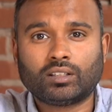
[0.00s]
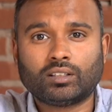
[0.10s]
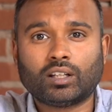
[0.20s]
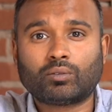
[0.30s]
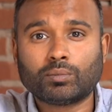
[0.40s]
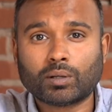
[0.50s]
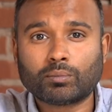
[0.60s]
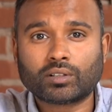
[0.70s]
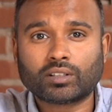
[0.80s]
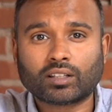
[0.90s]
Now
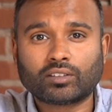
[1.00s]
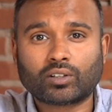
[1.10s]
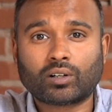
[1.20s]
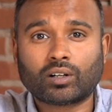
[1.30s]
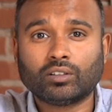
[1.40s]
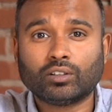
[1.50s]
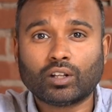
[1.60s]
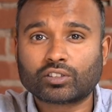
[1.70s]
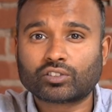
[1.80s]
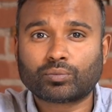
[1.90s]
remember that there are
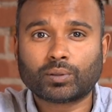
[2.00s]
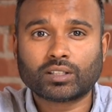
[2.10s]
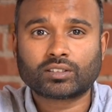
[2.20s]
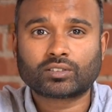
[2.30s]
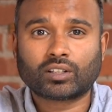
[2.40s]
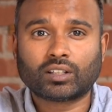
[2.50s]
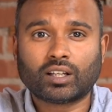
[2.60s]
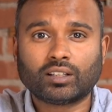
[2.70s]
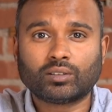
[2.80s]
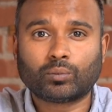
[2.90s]
lots of places
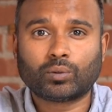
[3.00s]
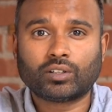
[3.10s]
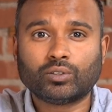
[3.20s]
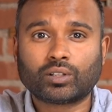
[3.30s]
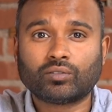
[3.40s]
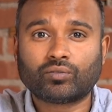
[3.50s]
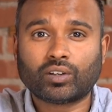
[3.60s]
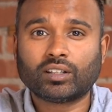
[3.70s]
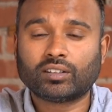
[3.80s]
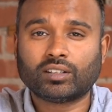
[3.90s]
online where you can
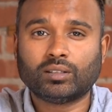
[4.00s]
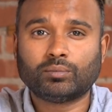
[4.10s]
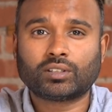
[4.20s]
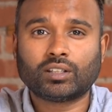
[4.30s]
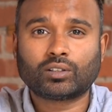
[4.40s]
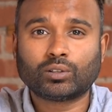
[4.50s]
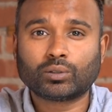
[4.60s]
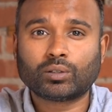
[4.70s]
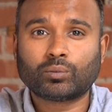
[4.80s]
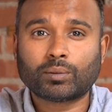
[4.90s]
find themes,
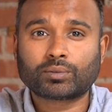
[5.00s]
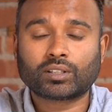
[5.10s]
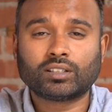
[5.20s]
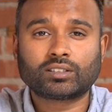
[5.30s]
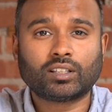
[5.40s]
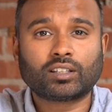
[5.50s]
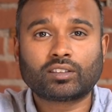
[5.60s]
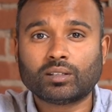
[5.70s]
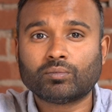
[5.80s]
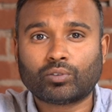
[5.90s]
including websites
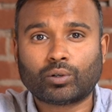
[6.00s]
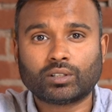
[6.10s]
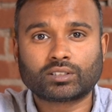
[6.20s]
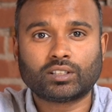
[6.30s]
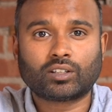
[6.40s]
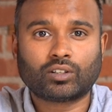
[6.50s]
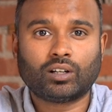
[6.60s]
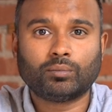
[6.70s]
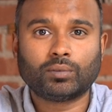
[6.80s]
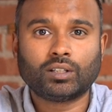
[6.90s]
like
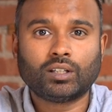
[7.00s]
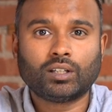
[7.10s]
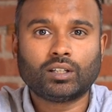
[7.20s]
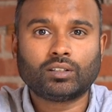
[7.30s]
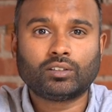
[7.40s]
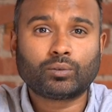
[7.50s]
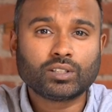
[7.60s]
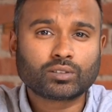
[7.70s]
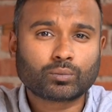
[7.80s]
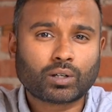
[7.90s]
themeforest.com. The
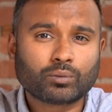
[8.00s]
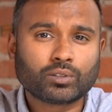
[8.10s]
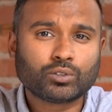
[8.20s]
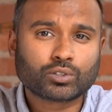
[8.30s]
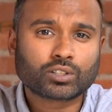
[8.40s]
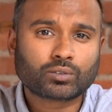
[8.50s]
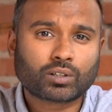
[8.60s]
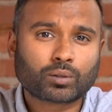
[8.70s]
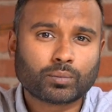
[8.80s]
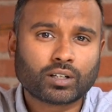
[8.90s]
reason why we usually
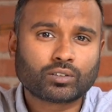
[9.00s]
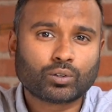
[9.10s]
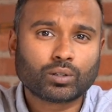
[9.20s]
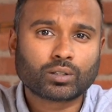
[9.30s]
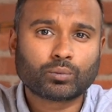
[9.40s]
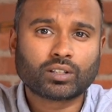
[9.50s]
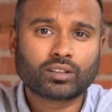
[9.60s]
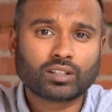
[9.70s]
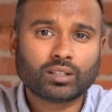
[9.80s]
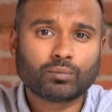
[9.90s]
recommend going with a
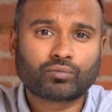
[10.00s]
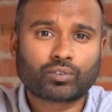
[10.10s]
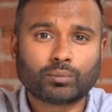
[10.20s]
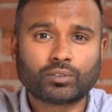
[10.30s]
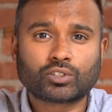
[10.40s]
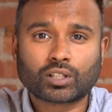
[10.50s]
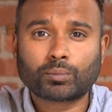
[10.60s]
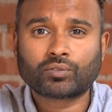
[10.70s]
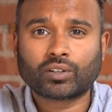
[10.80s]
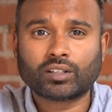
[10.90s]
theme from the
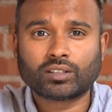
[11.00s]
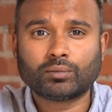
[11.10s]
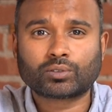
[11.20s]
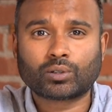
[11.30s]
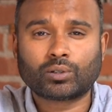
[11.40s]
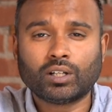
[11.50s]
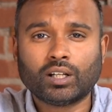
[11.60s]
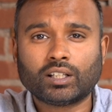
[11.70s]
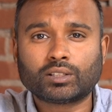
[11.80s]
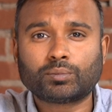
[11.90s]
Shopify theme store
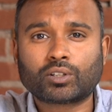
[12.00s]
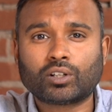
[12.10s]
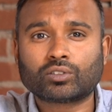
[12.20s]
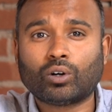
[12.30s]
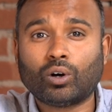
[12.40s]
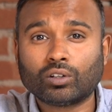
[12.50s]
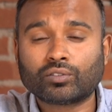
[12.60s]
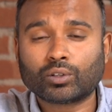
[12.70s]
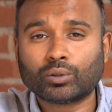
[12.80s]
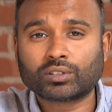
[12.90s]
is because all
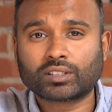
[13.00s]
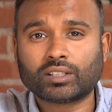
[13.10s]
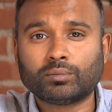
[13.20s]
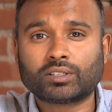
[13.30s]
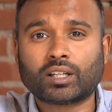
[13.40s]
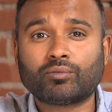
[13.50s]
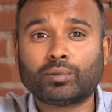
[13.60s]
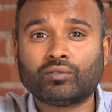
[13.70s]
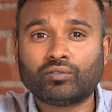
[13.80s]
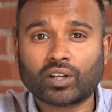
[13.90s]
of those themes have
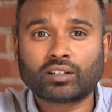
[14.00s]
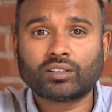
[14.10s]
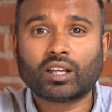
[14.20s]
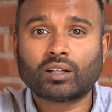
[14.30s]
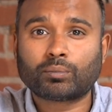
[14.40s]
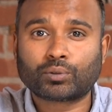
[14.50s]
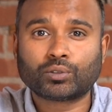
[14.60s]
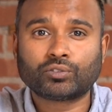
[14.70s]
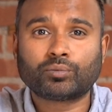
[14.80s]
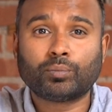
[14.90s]
been vetted and
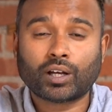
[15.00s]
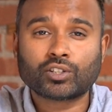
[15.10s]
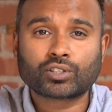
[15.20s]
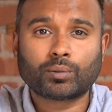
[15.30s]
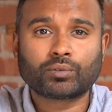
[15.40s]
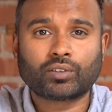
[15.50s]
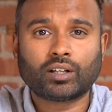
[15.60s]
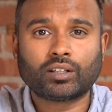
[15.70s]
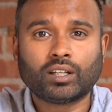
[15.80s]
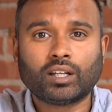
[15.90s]
approved by
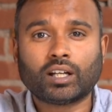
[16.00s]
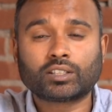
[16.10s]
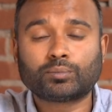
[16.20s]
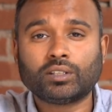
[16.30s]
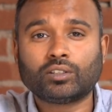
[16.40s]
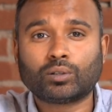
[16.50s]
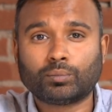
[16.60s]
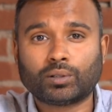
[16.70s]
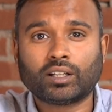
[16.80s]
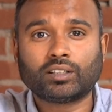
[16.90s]
Shopify as being
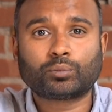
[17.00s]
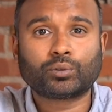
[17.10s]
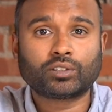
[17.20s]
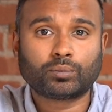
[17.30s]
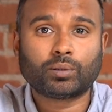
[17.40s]
compliant with their